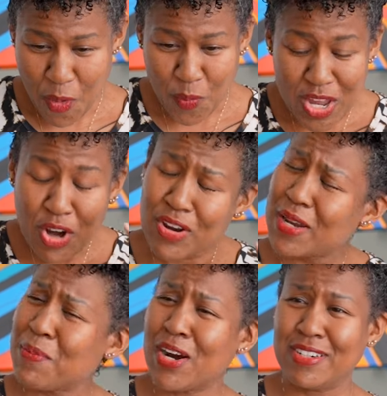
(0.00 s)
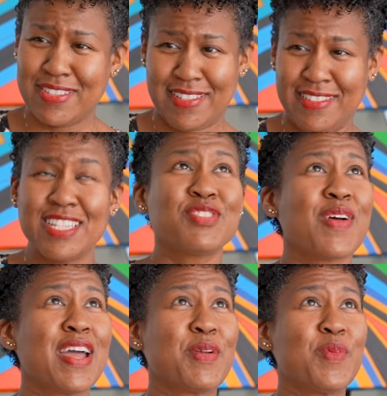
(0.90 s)
we are in person. That's
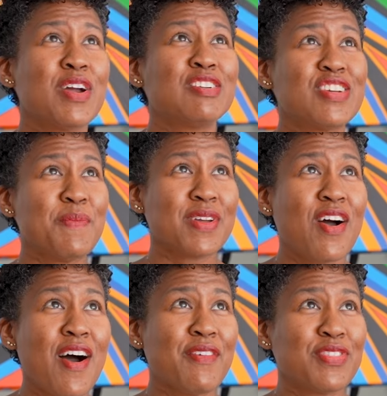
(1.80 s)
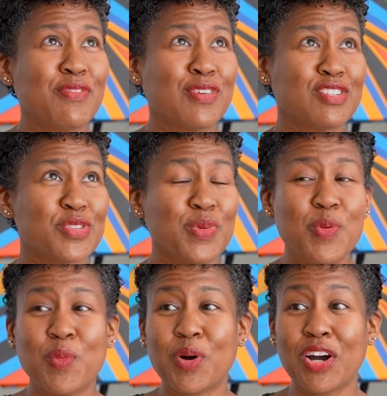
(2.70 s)
right, we are jumping off the
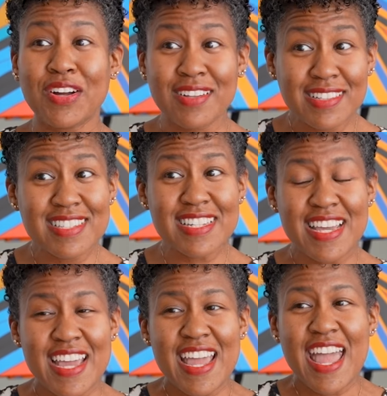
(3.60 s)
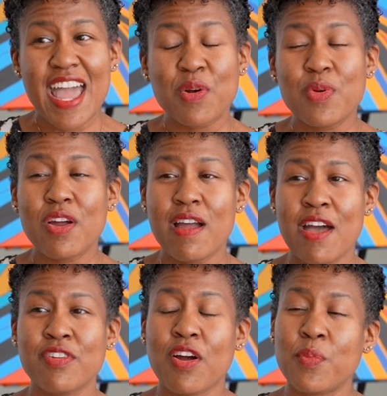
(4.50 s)
virtual world and we are
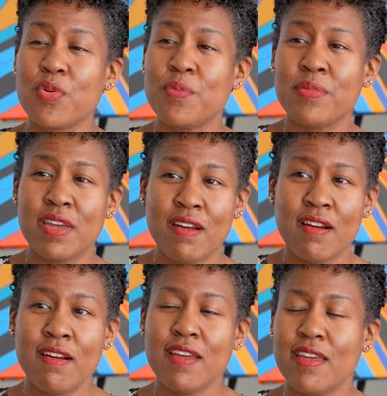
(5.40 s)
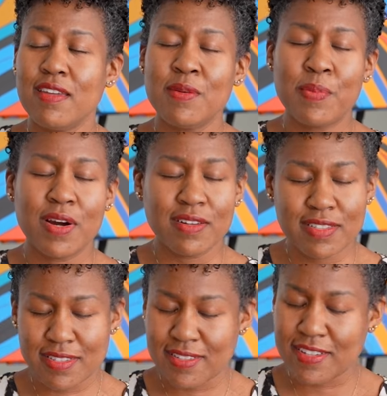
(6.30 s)
having our premiere in
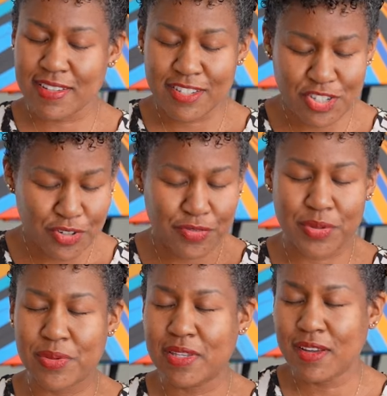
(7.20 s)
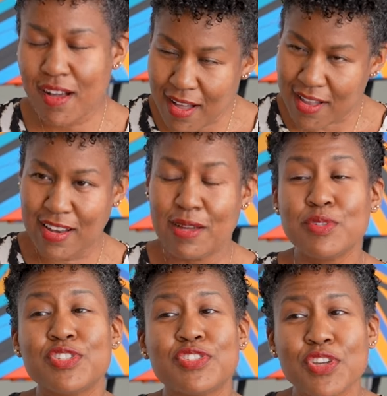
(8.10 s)
person interview. Y'all, I'm
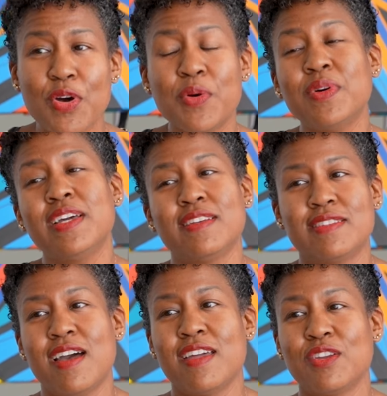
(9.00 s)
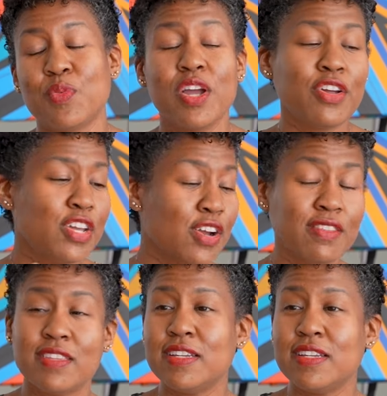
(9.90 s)
so excited. We are here at the